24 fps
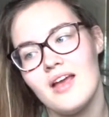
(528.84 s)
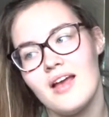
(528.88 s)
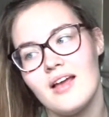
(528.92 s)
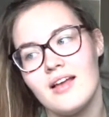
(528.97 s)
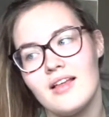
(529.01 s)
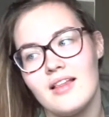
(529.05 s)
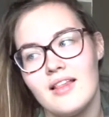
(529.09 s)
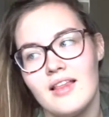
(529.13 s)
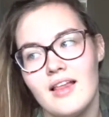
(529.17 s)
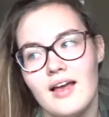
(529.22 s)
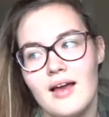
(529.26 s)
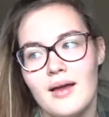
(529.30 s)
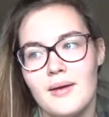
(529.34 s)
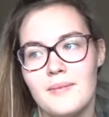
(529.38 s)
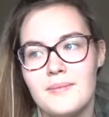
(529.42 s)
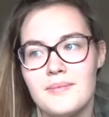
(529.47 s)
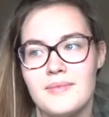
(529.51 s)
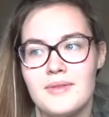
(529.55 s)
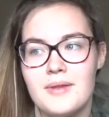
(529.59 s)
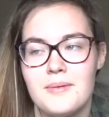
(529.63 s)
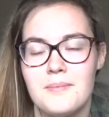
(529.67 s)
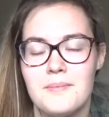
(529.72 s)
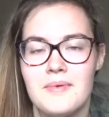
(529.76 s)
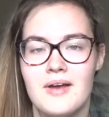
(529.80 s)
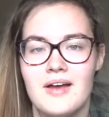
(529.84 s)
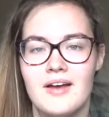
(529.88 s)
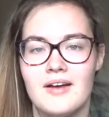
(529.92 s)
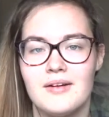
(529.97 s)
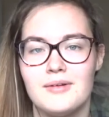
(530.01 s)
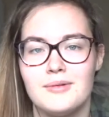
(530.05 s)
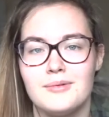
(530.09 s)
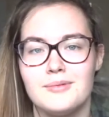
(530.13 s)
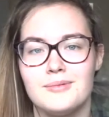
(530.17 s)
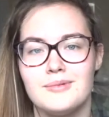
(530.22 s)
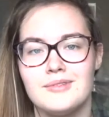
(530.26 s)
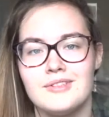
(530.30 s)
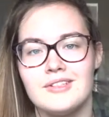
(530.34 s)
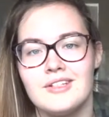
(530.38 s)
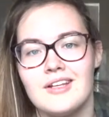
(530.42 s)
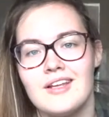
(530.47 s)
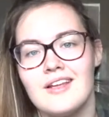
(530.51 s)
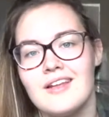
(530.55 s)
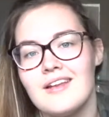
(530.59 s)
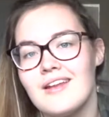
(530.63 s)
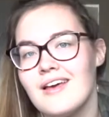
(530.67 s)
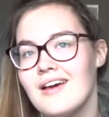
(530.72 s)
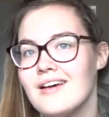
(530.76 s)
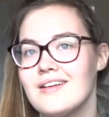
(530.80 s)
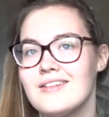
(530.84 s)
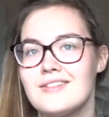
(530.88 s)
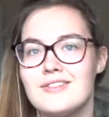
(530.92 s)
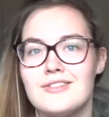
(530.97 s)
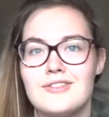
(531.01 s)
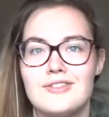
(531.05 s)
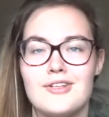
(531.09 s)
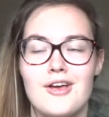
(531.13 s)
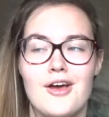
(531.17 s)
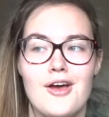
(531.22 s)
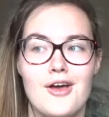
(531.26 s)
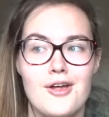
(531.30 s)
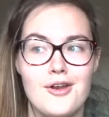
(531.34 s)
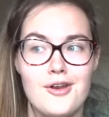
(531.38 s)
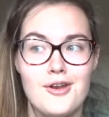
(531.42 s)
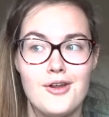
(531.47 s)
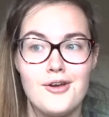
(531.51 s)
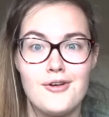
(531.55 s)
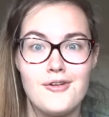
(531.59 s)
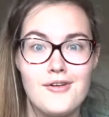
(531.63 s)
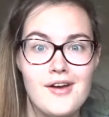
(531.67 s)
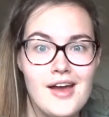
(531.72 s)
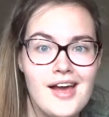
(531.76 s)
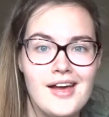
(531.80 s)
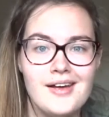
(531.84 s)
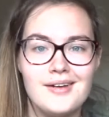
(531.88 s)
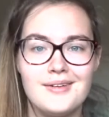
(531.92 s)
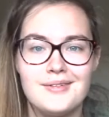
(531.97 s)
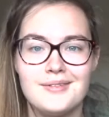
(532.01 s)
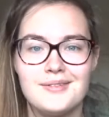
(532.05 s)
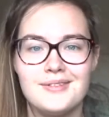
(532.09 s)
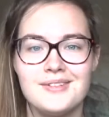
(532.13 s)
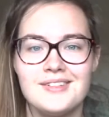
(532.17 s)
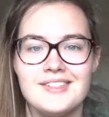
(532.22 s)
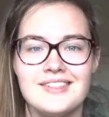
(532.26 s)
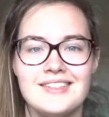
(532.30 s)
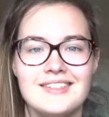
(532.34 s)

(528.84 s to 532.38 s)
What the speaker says: I climbed the mountain and I turned around.